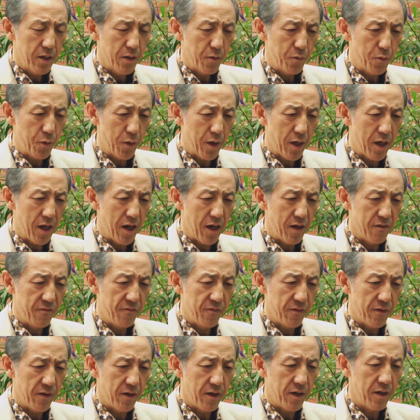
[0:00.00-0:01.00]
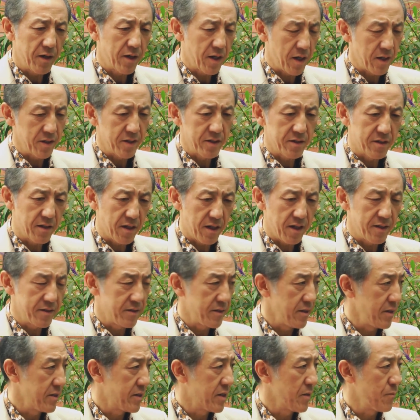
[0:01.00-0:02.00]
we have kanji
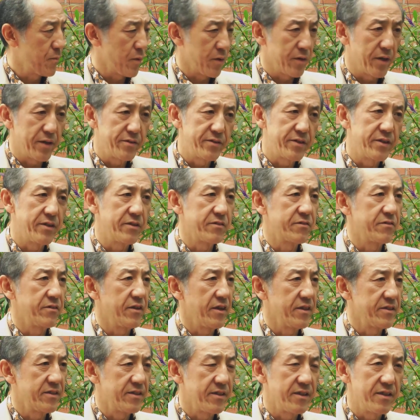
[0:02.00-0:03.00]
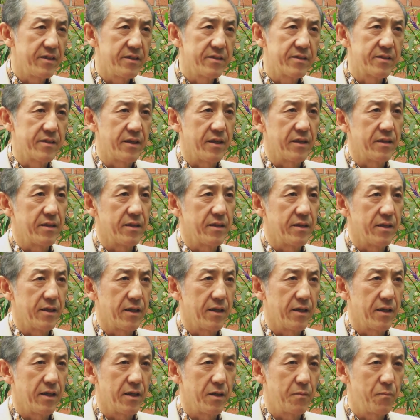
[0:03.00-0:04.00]
classes and pronunciation classes and
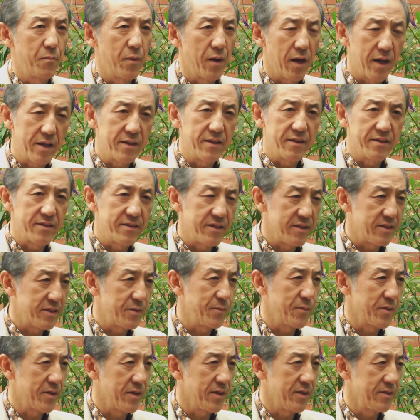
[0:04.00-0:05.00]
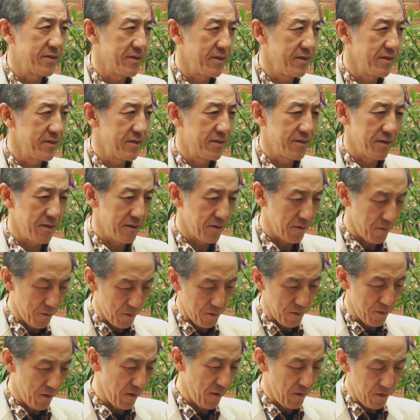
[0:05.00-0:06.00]
politeness system classes, and
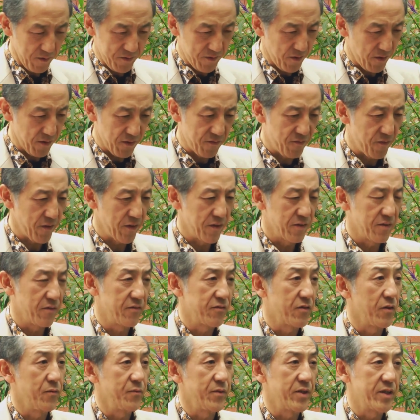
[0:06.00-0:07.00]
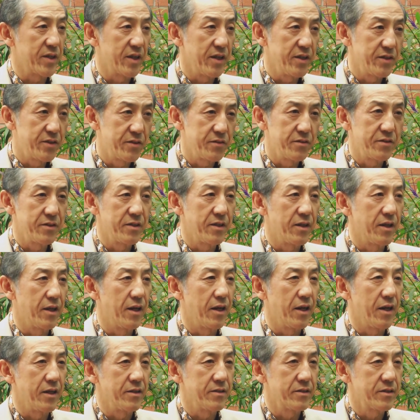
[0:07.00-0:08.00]
all those fields of communication,
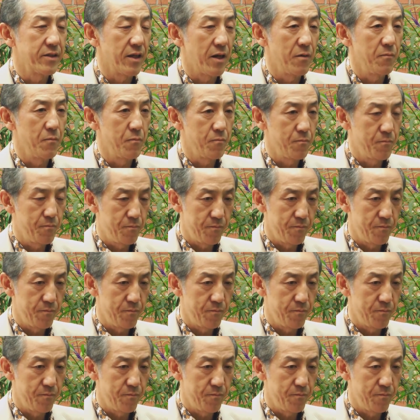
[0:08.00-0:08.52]
and some